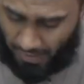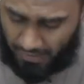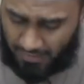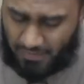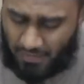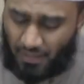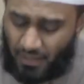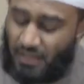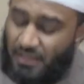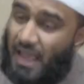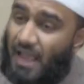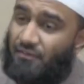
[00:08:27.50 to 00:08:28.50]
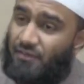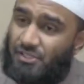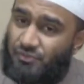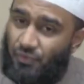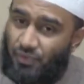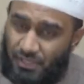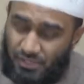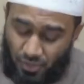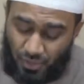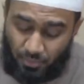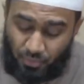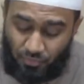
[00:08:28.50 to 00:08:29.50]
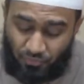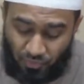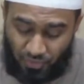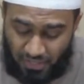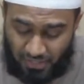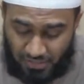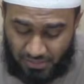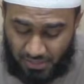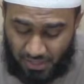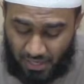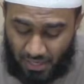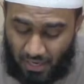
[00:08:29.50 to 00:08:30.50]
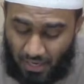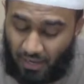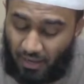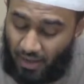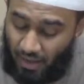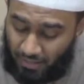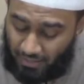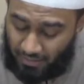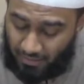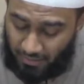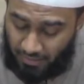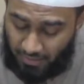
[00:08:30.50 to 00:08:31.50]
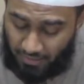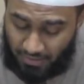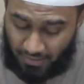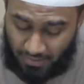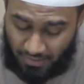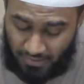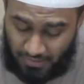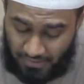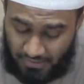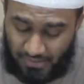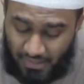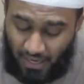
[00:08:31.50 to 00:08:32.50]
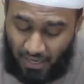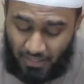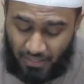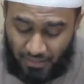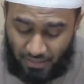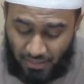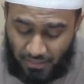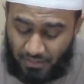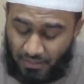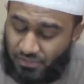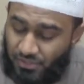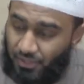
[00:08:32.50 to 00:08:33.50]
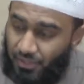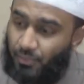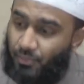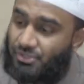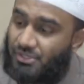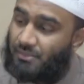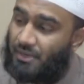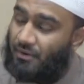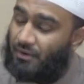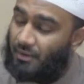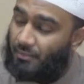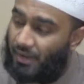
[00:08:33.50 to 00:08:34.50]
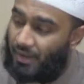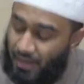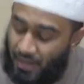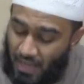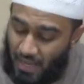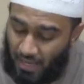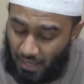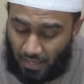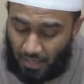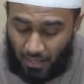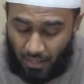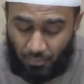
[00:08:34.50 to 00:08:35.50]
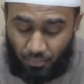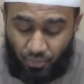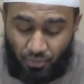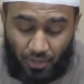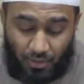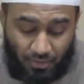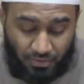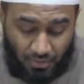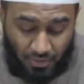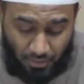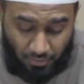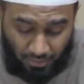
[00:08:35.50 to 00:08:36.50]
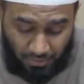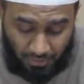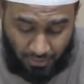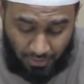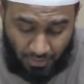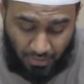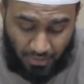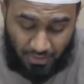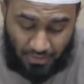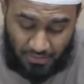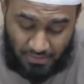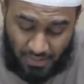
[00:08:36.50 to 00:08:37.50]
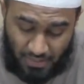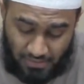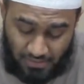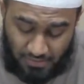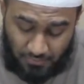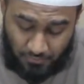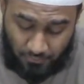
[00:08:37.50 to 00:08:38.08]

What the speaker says: And the evidence for this, or the proof for this qaida, is the hadith in Sahih Muslim narrated by Abu Hurairah radiallahu anhu. He says,